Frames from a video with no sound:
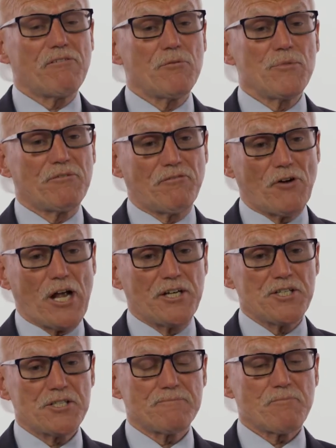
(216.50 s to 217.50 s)
from the
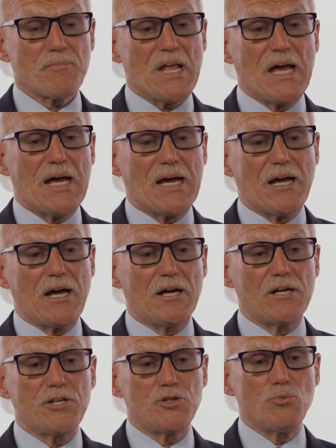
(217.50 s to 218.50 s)
front,
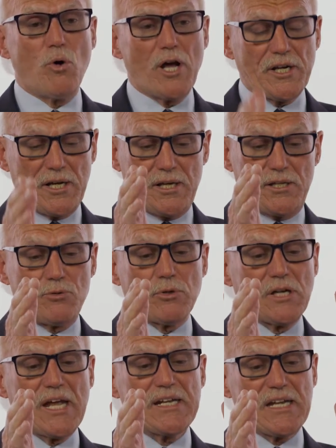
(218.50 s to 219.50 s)
you
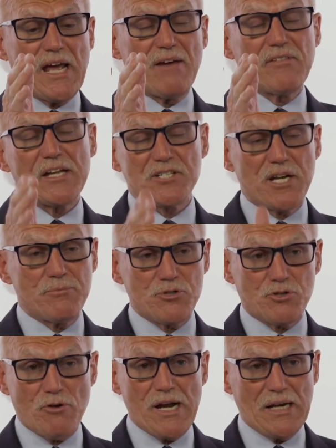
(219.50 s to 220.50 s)
would like to have that same
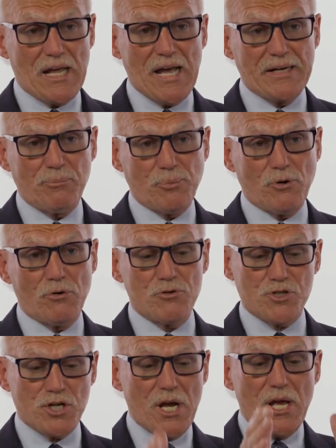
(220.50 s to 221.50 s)
straight line
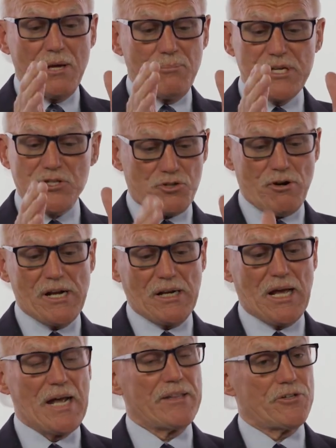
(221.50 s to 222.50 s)
approach be a straight
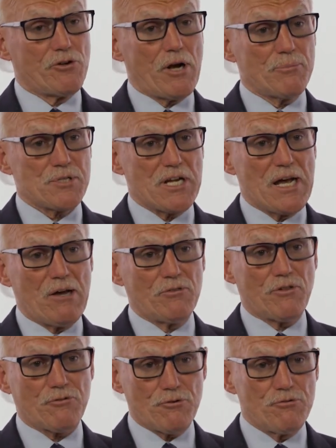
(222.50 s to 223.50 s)
line that drops
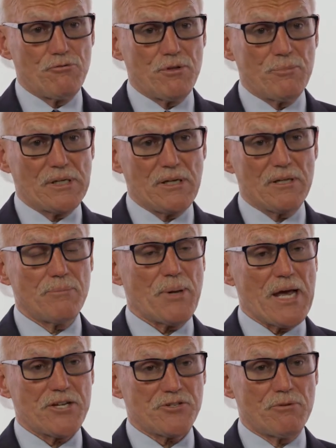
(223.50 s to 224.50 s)
down through the middle of the
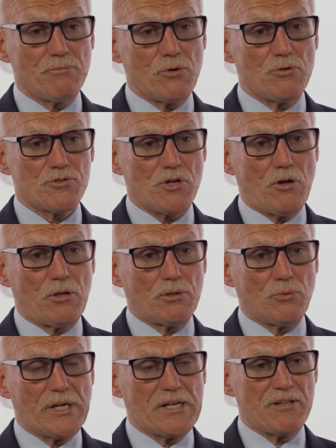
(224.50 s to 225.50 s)
pastern bones all the
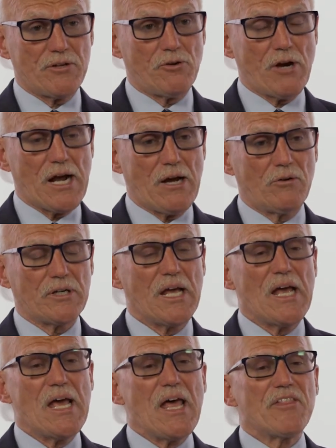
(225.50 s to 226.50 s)
way to the ground.
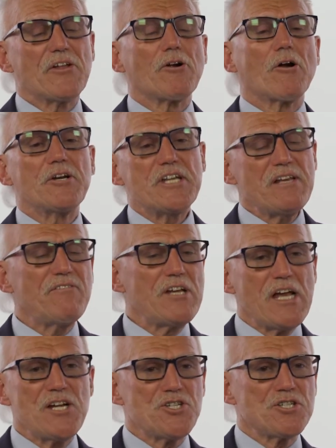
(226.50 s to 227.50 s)
There are
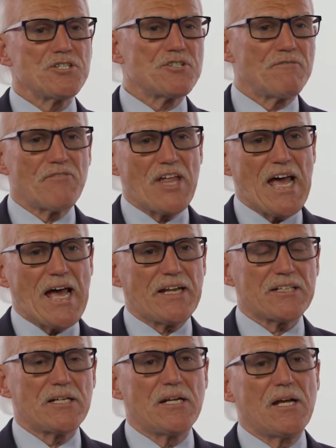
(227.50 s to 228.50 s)
deviations of
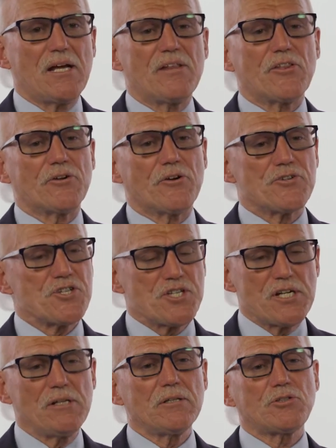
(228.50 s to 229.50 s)
that are
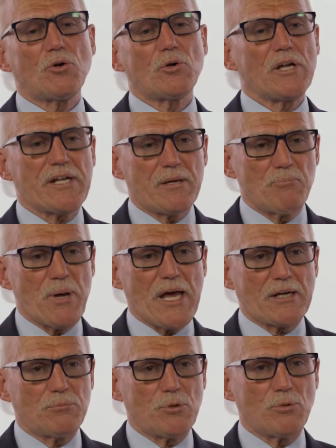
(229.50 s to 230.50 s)
still totally
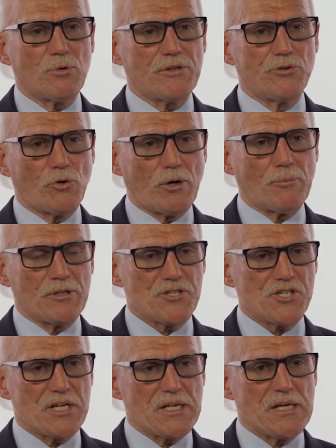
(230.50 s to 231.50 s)
compatible with
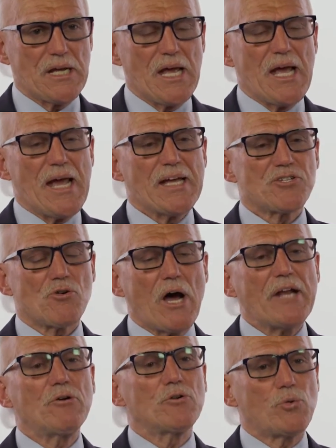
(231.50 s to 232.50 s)
normalcy, and so
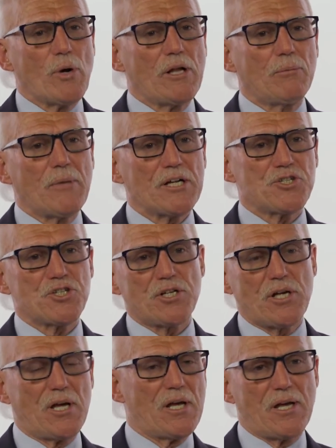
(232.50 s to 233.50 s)
I don't dwell
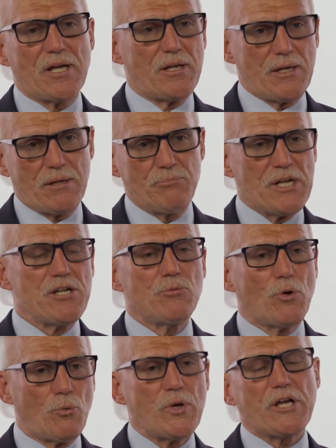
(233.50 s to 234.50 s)
much
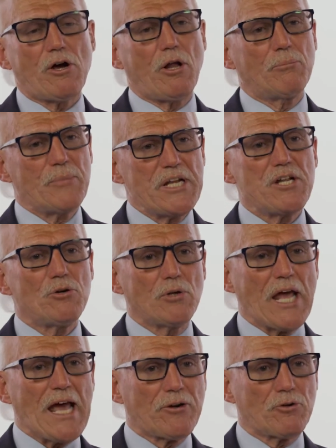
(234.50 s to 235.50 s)
what we call
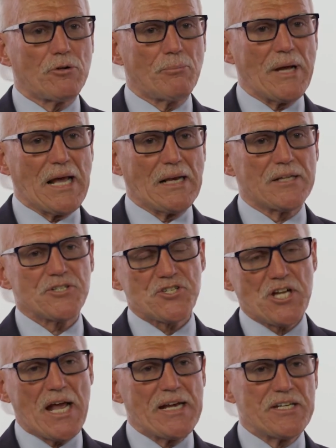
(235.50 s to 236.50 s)
mediolateral balance,
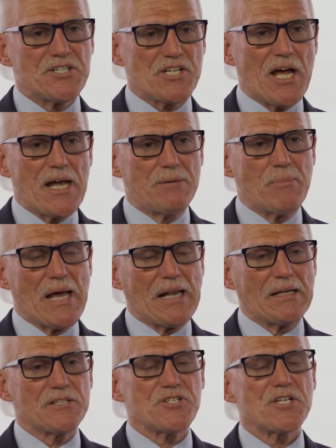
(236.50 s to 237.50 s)
side-to-side
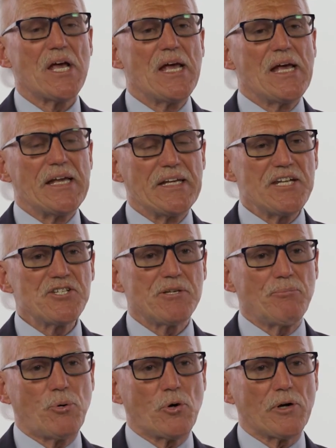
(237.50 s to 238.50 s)
balance. It is
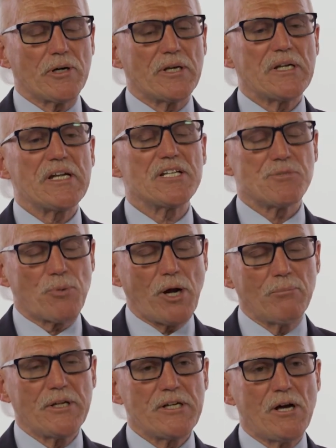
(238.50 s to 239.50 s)
important. It's
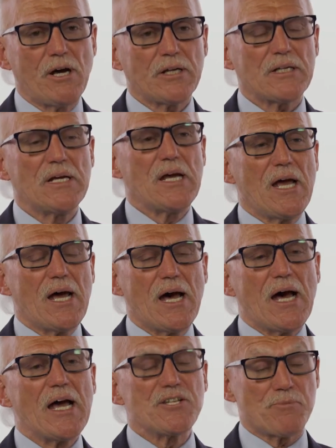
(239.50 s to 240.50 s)
probably not
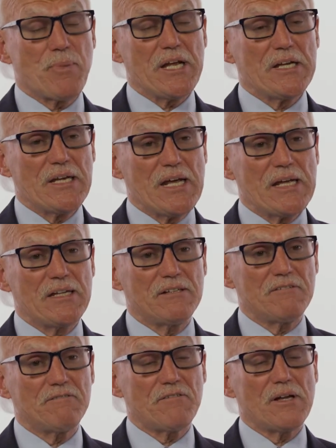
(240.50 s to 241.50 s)
as big a
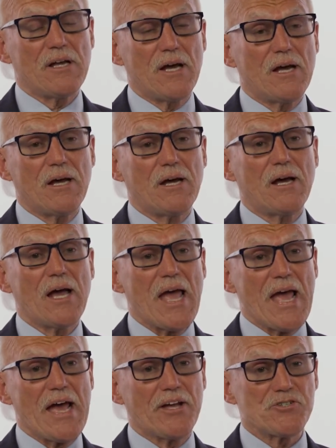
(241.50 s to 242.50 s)
negative
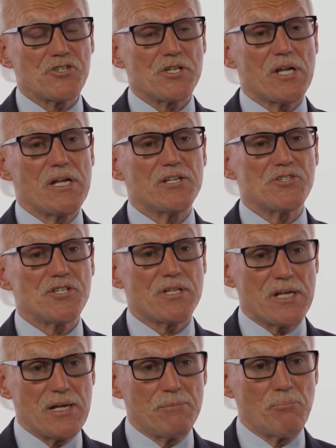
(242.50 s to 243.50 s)
as is
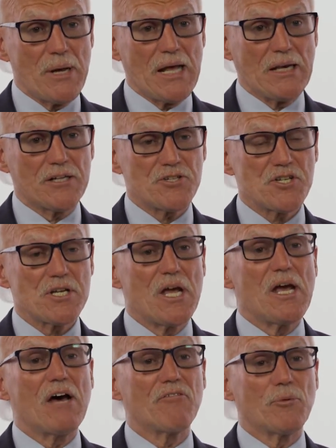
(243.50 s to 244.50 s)
the imbalance
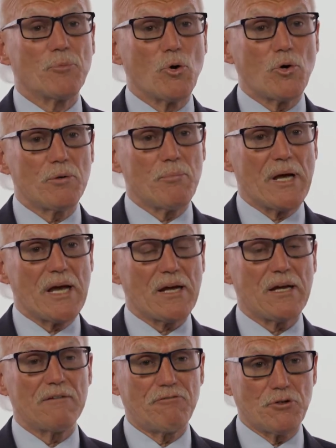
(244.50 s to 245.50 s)
of the broken
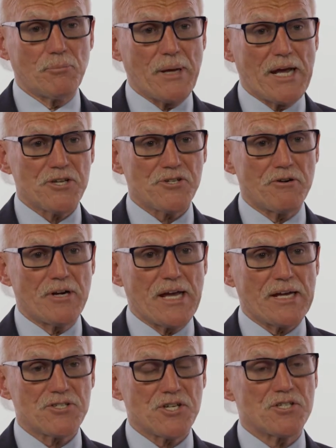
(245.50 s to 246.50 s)
back foot pastern
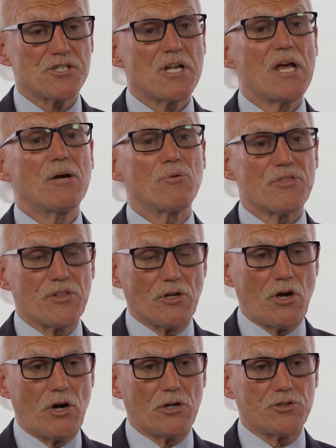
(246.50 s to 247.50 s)
axis with the
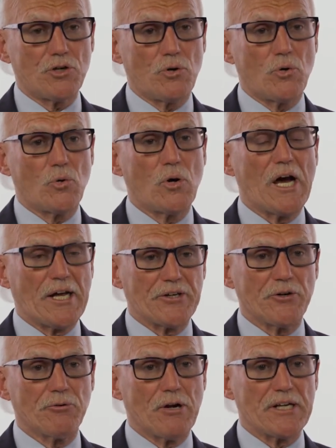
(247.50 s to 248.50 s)
long toe
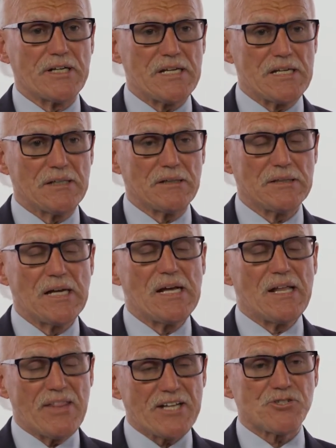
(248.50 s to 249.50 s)
underrun heel.
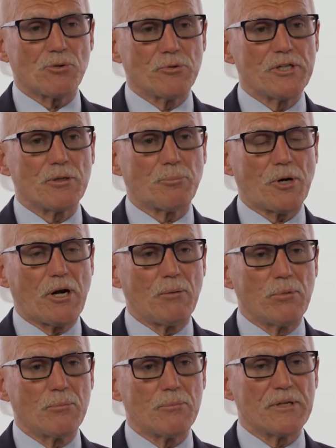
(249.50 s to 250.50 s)
That's a real
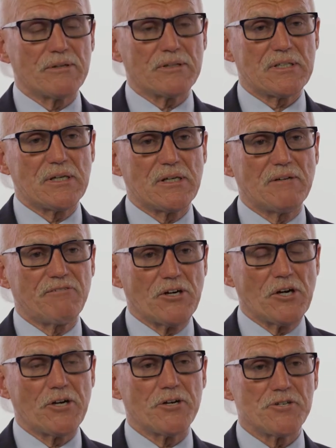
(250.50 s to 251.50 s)
problem that
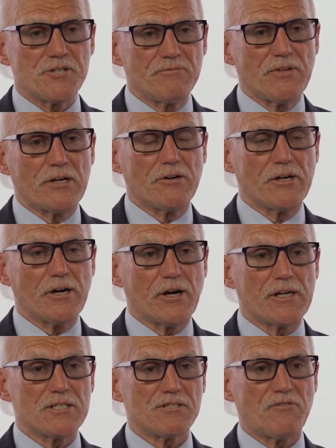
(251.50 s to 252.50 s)
farriers and
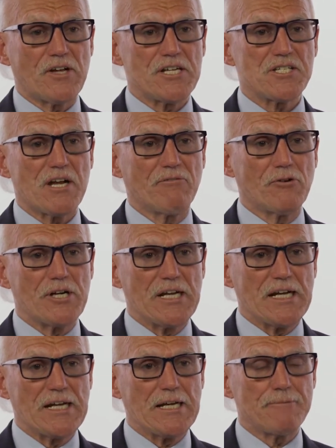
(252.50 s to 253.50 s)
veterinarians face every
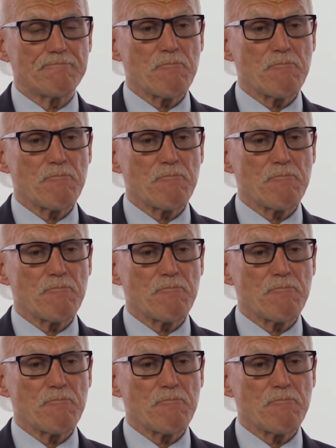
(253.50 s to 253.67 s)
day.